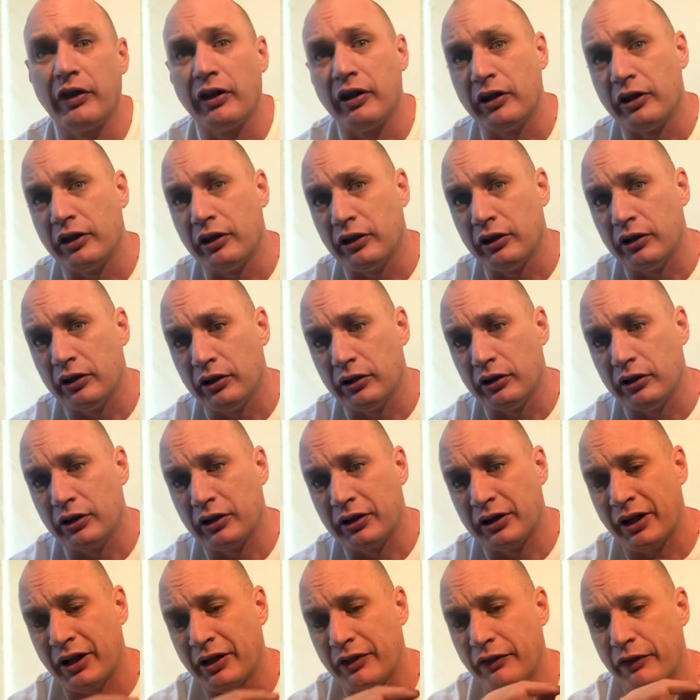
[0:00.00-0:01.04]
they
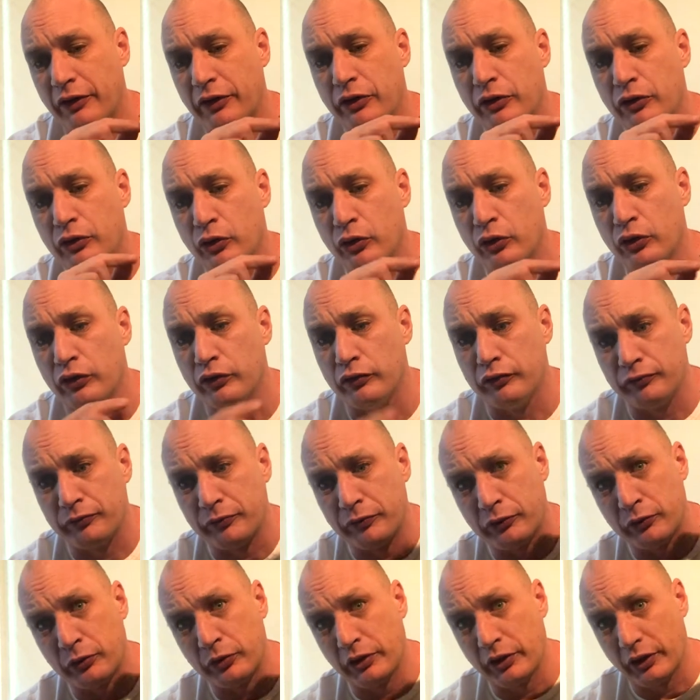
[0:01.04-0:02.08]
cut the nerve
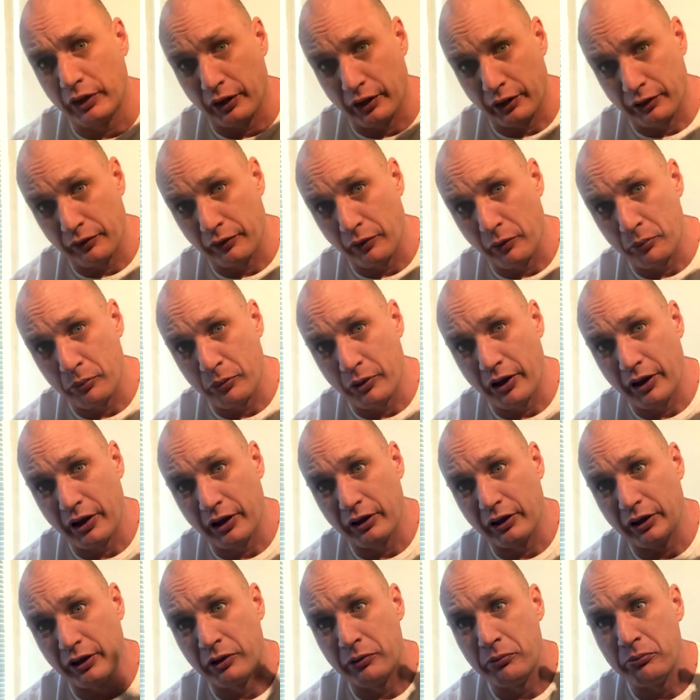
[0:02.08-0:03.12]
between the gut and the
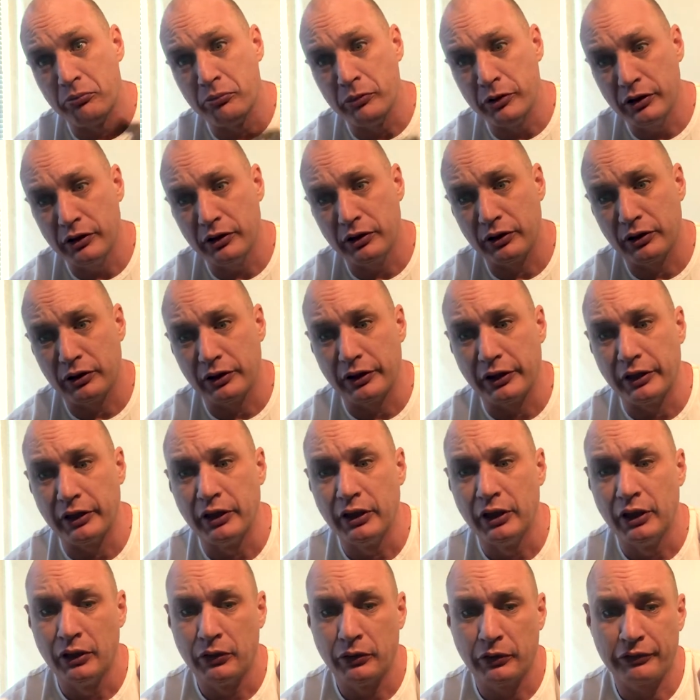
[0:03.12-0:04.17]
brain. And immediately,
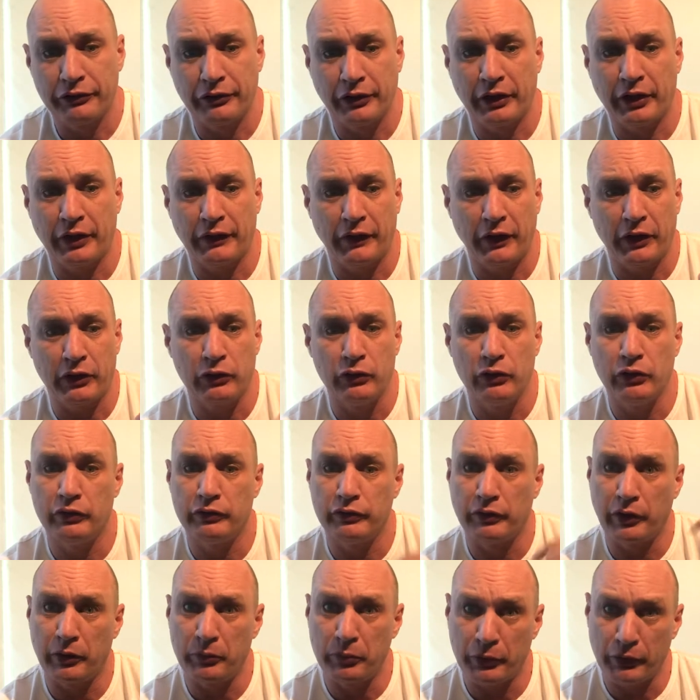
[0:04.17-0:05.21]
once they cut that
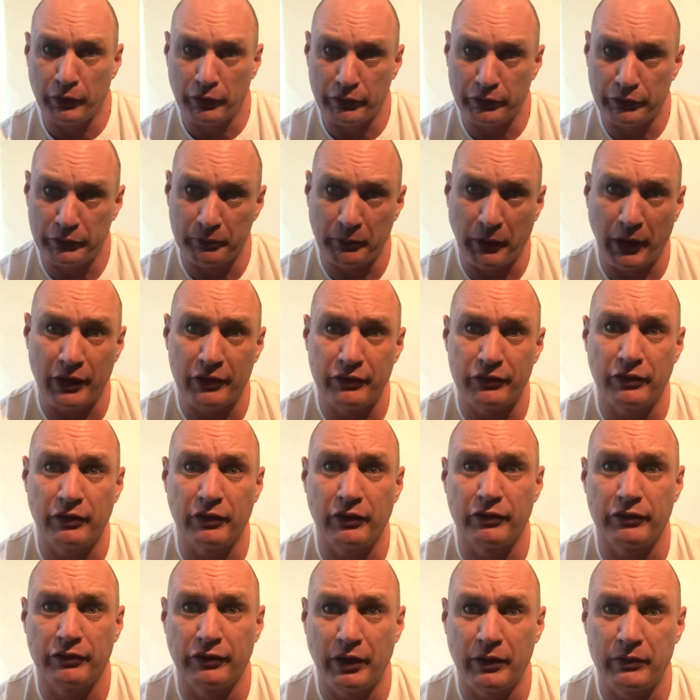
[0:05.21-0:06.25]
nerve and they put those mice
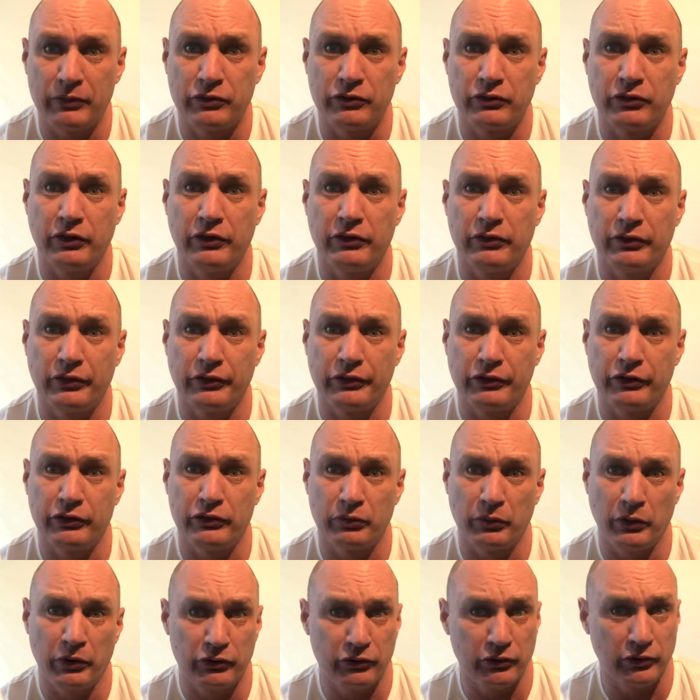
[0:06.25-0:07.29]
in the same stressful
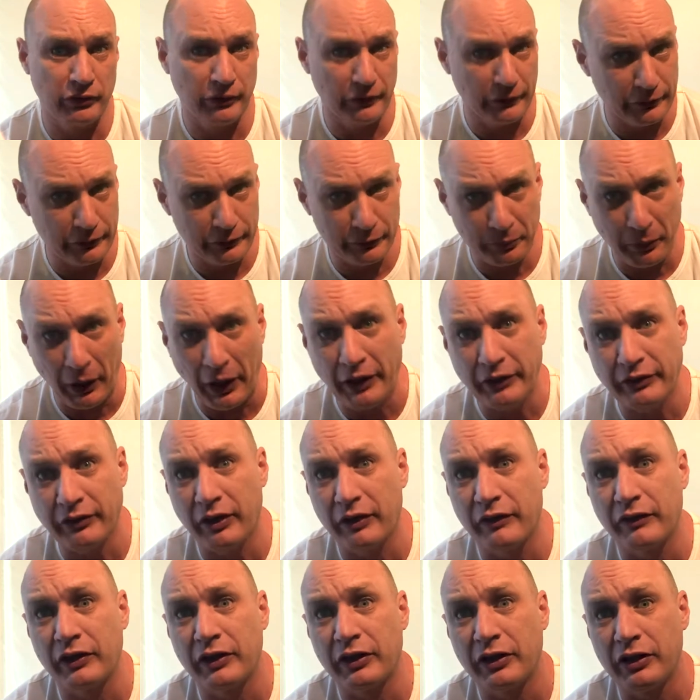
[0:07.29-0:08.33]
situation, despite
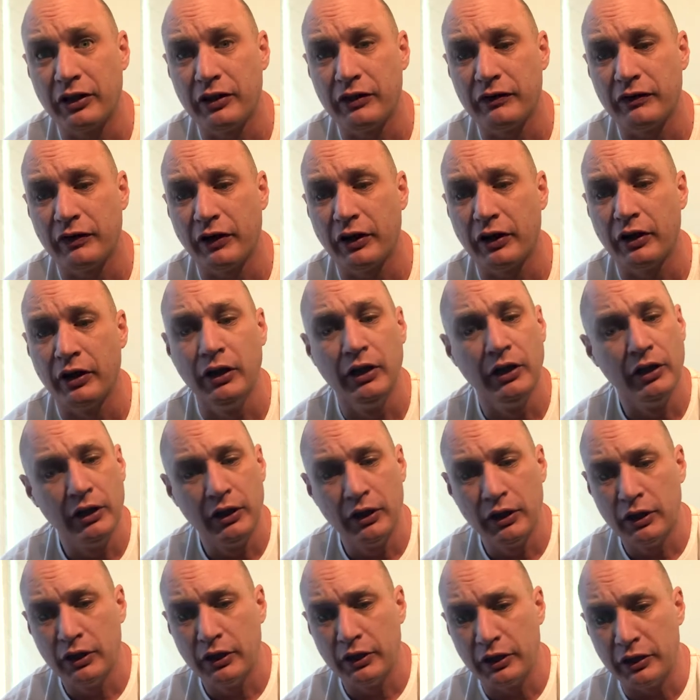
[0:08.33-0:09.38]
having kefir,
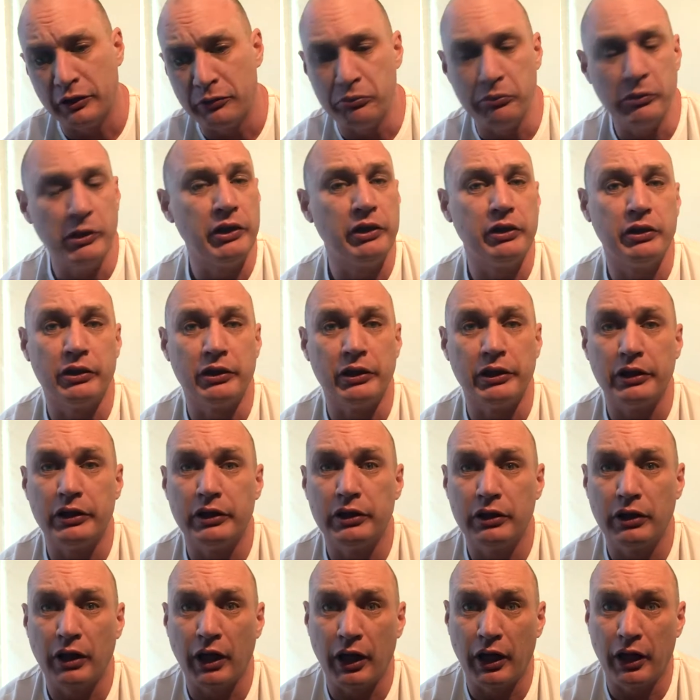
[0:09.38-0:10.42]

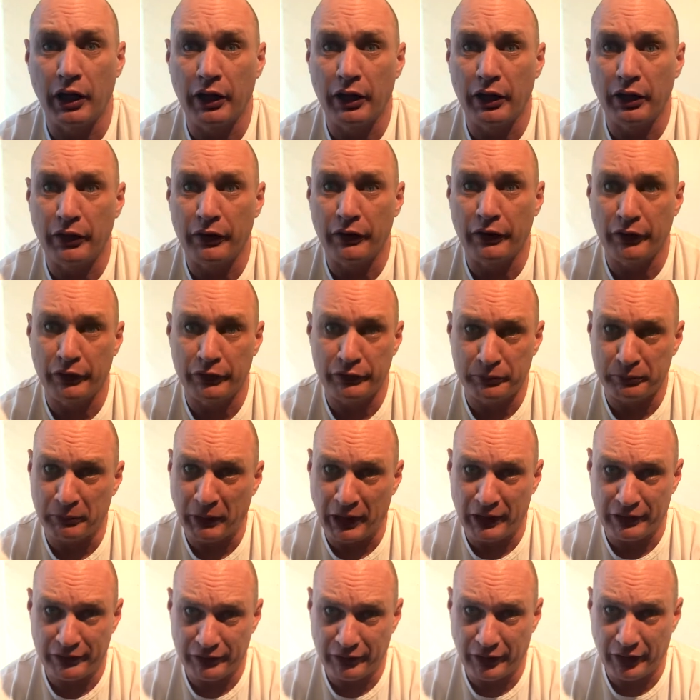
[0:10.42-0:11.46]
immediately those
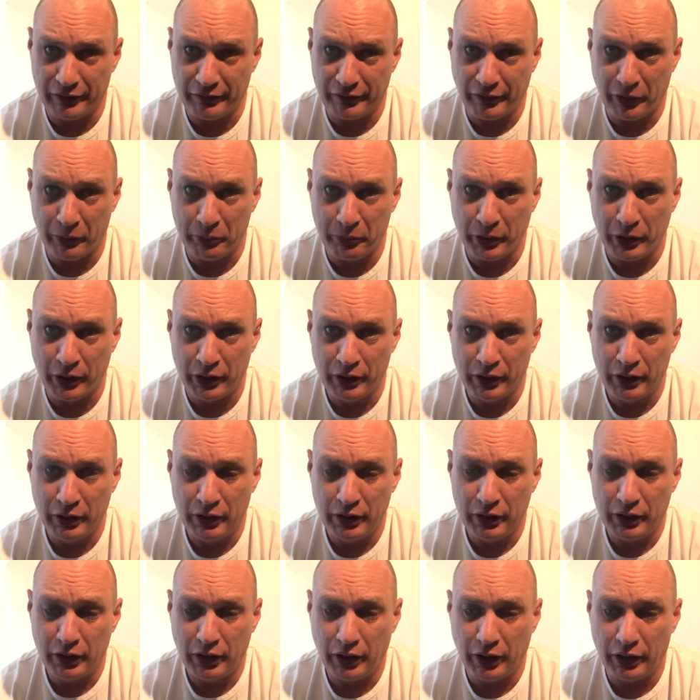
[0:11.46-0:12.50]
mice gave up.
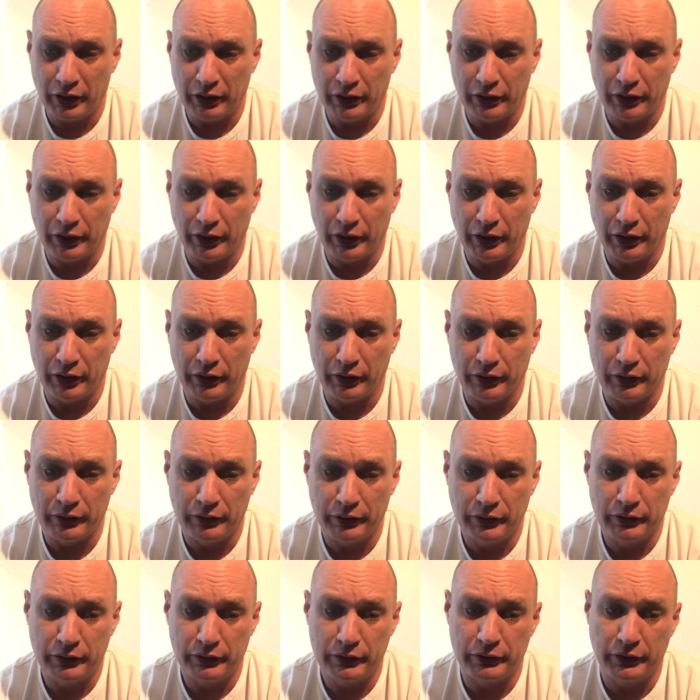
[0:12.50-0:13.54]
And
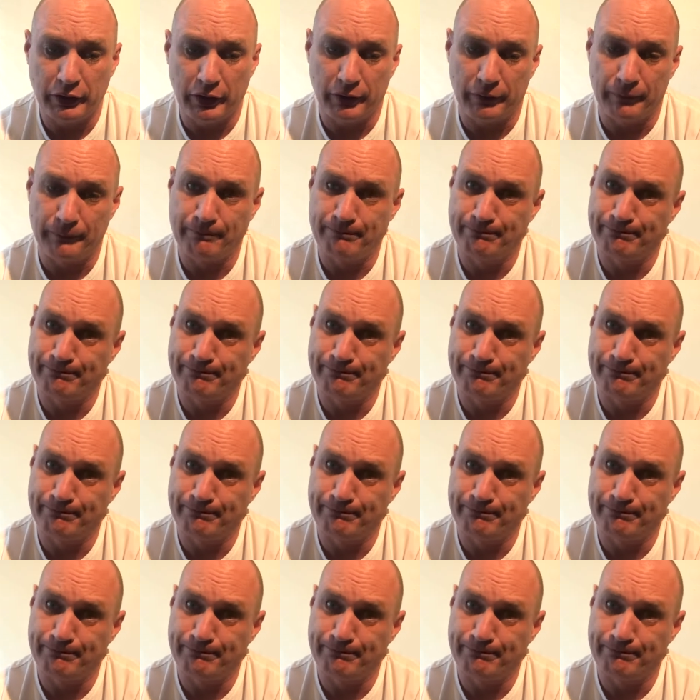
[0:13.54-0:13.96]
yeah.